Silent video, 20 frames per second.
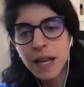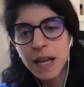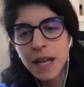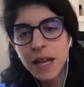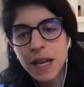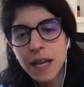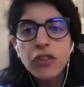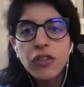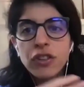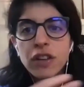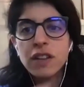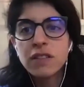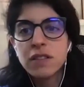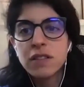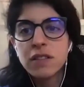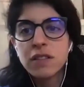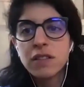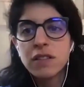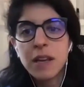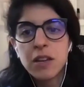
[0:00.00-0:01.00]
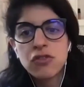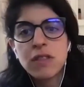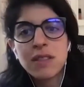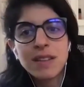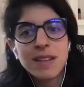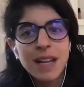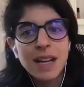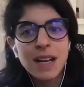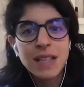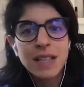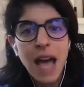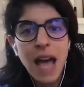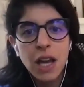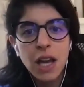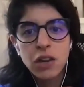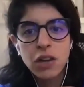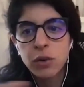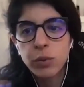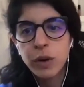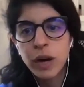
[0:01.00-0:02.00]
You actually need to make sure that the data is
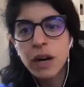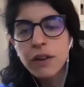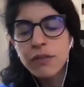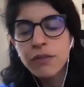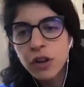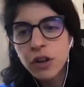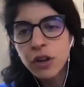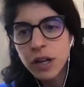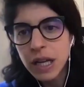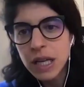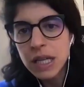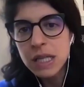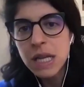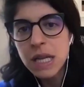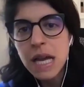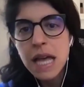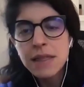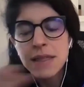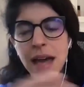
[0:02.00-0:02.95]
accurate wherever it is.